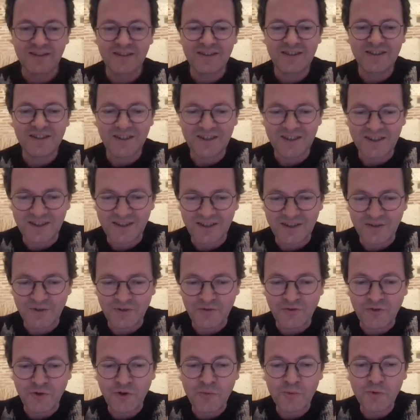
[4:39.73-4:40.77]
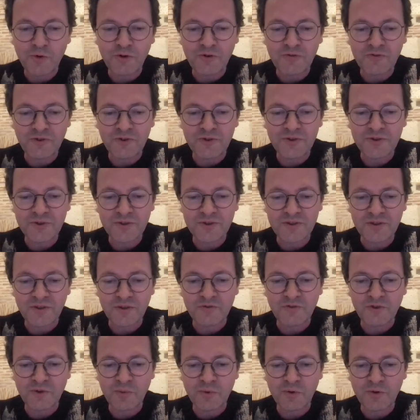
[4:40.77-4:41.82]
verbal versus
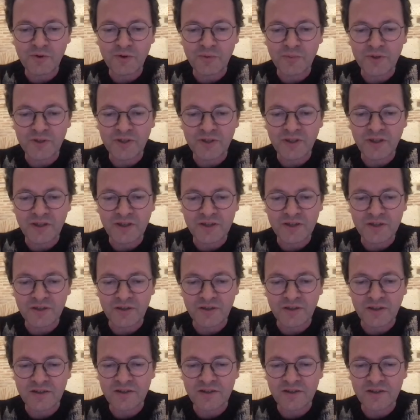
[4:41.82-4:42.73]
nonverbal communication.